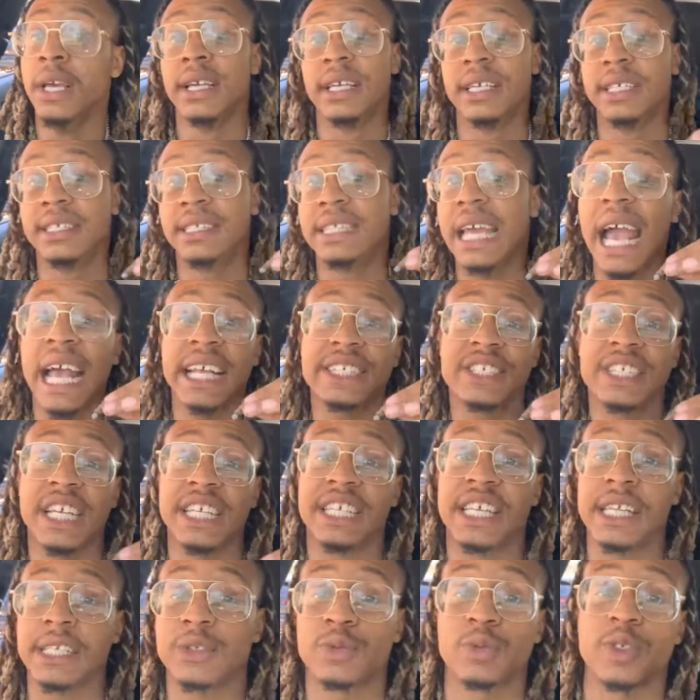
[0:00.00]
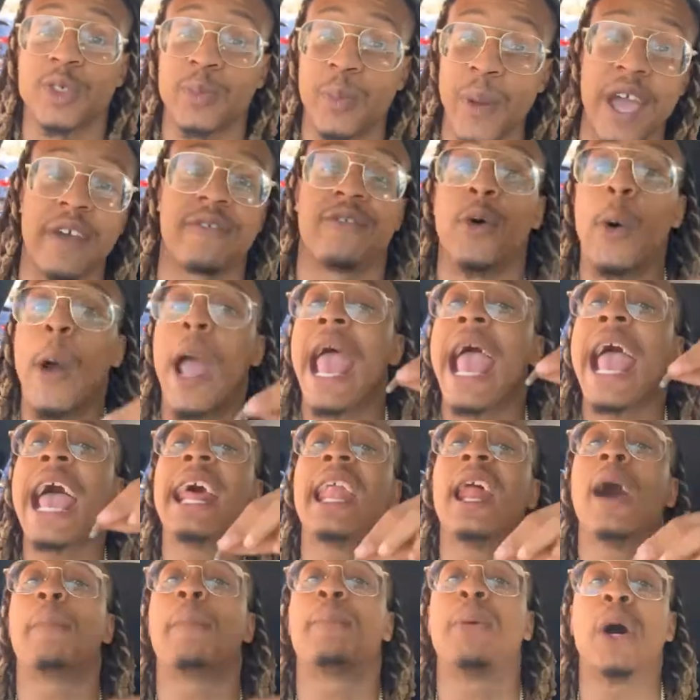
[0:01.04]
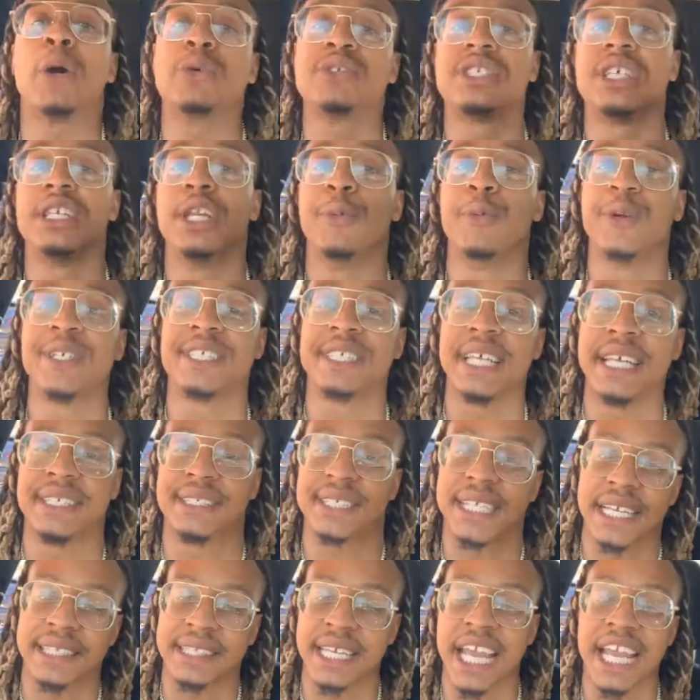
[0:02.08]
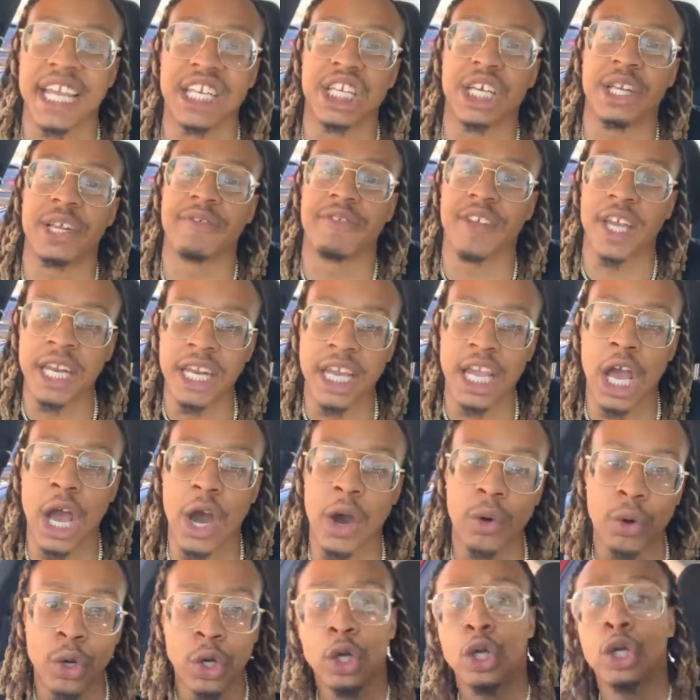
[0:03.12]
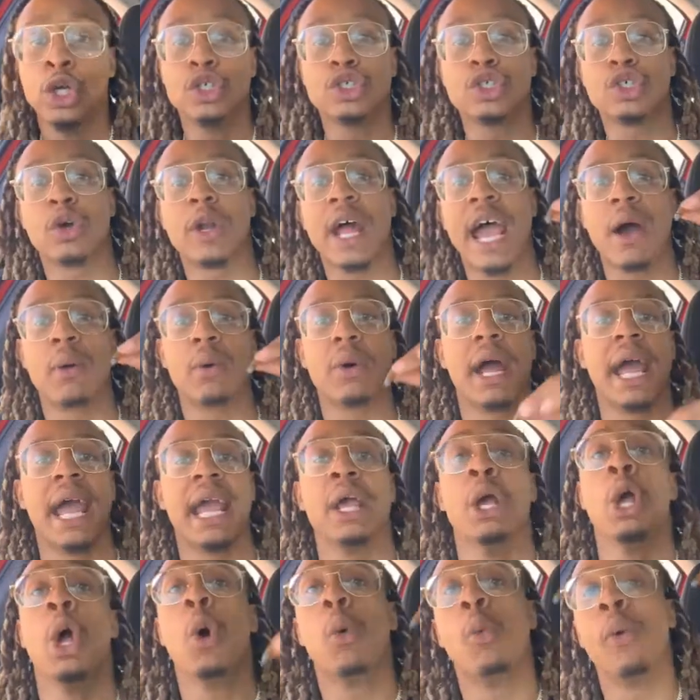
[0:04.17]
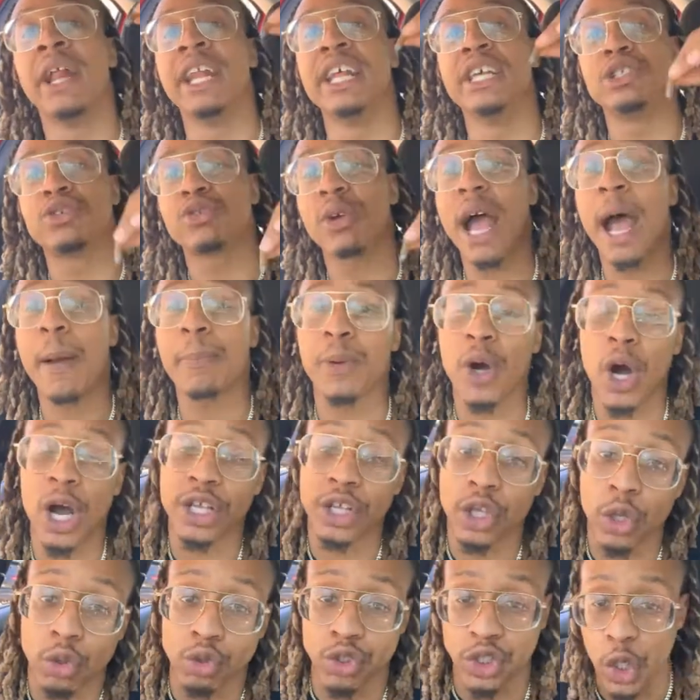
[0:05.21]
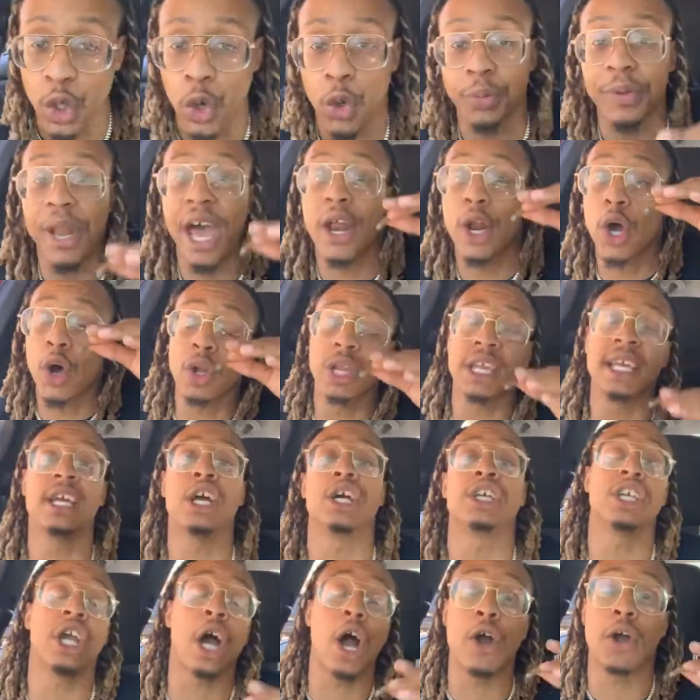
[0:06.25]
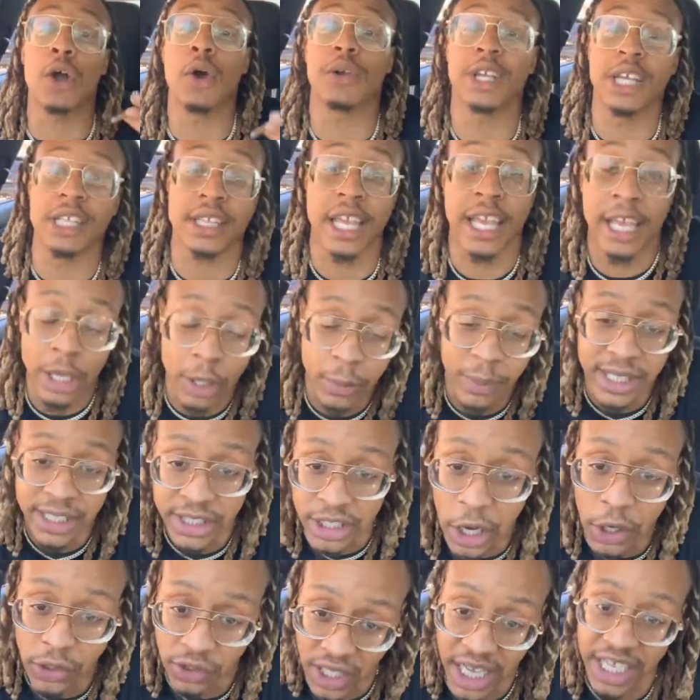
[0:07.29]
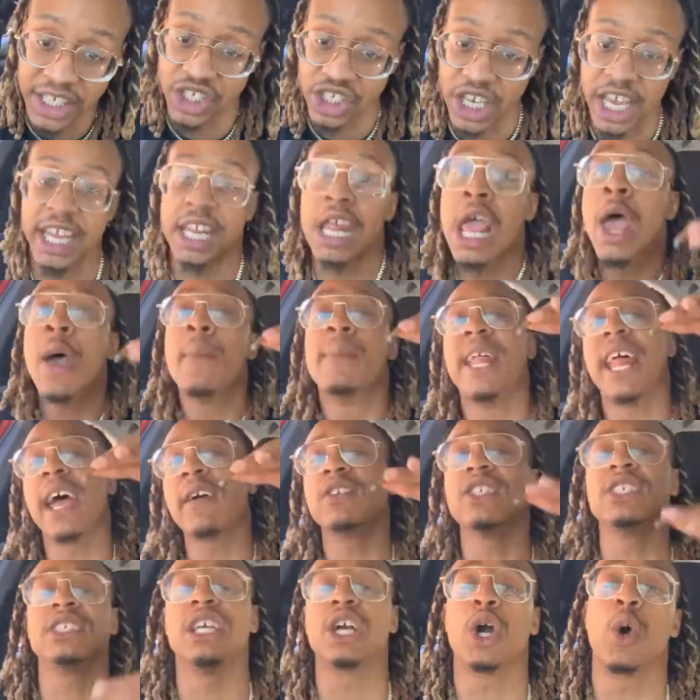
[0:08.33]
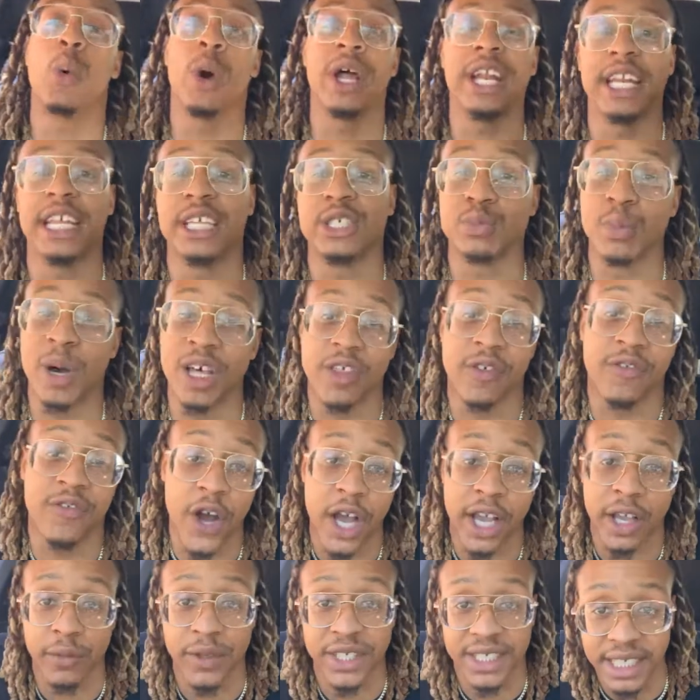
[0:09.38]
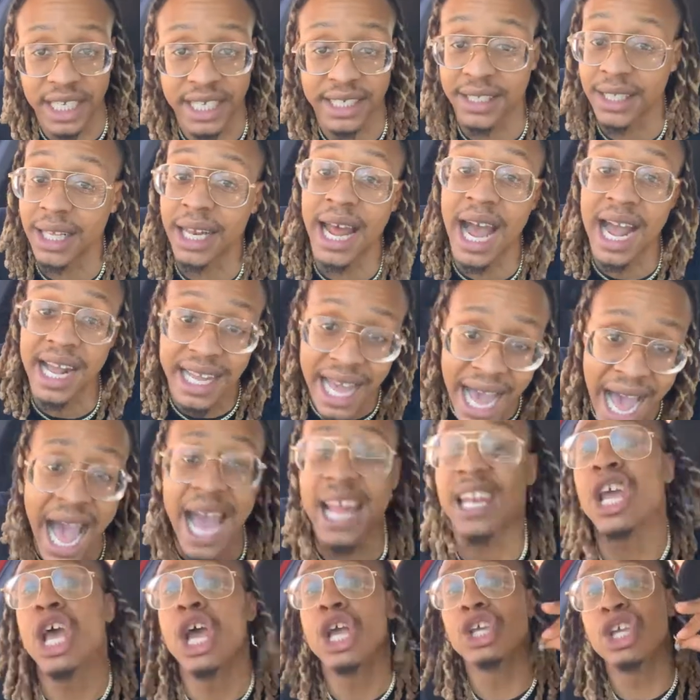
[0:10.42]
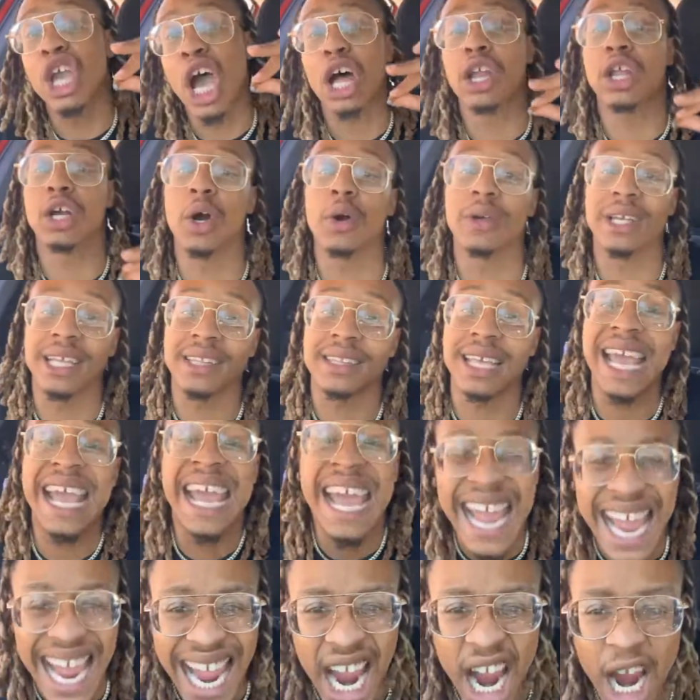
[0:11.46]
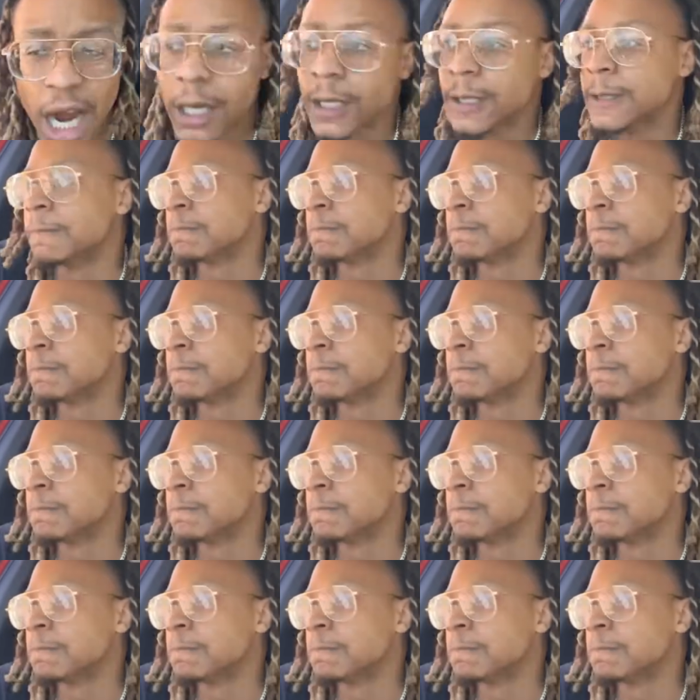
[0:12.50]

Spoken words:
Because that shit disrespectful. And I posted the receipts at the end of the video. So that way, when it drop on YouTube, not only are y'all gonna get to hear me talk that shit, but every single one of these motherfucking receipts that I got, y'all are gonna get to hear